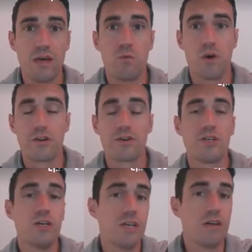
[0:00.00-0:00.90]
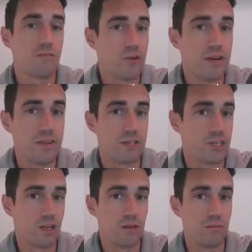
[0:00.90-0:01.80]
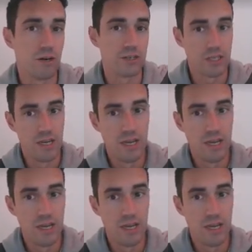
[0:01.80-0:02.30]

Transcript: water could have created that channel on Mars,